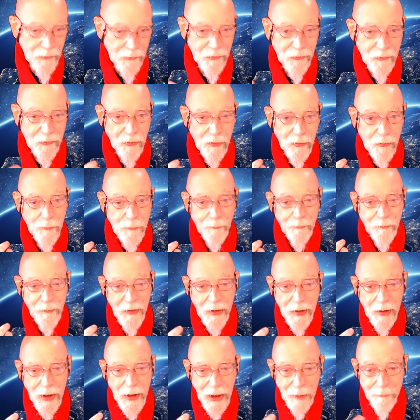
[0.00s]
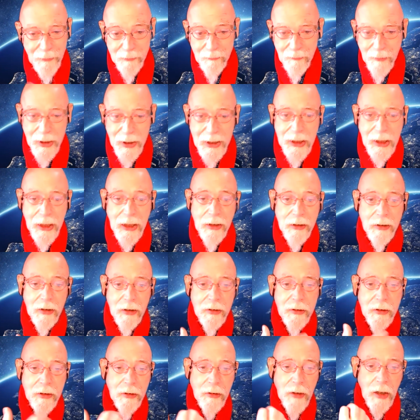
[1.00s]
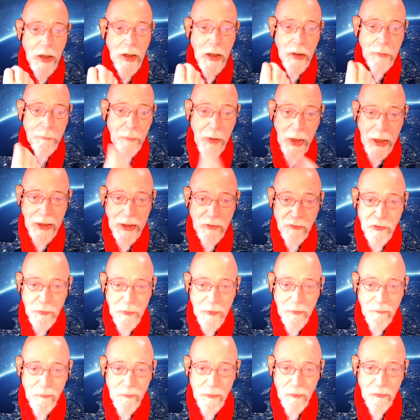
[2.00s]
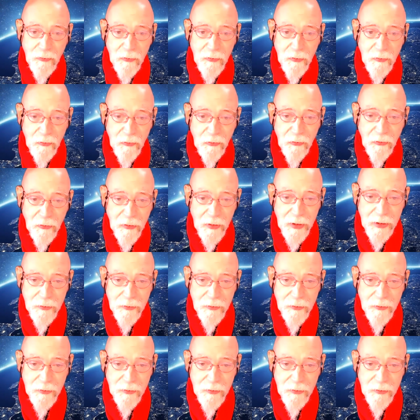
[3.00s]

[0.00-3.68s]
So I've been making uh, page references